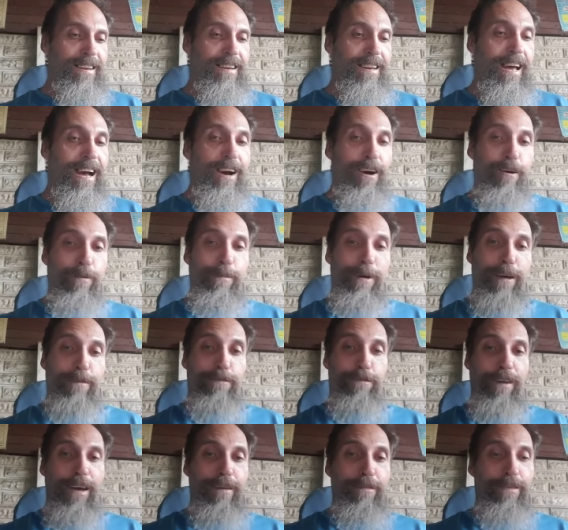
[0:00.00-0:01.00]
Now, my
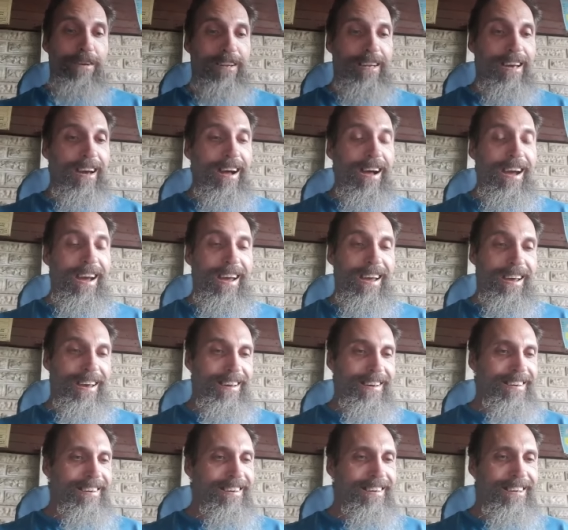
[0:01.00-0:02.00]
favorite
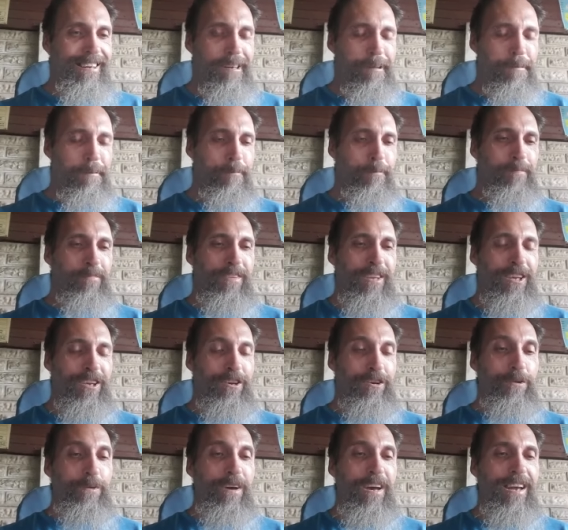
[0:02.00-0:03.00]
guy,
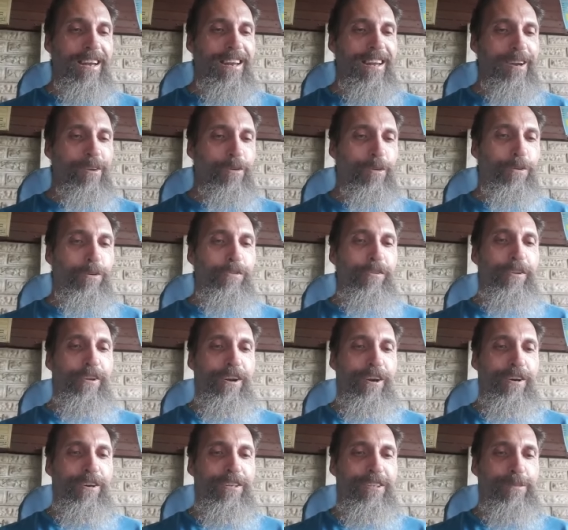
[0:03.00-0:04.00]
UN and
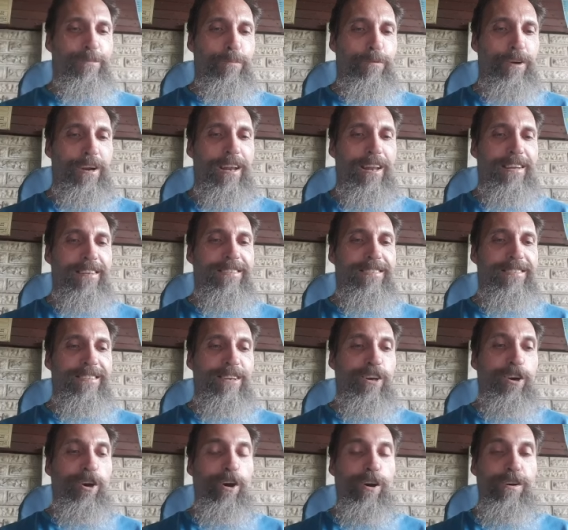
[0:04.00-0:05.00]
Orthodox prelates
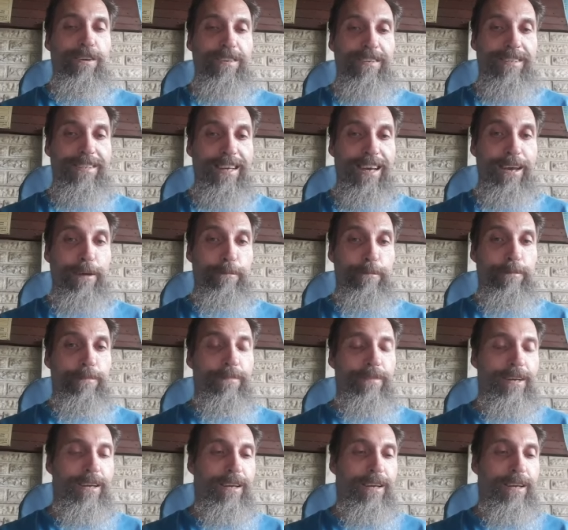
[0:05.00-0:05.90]
condemn,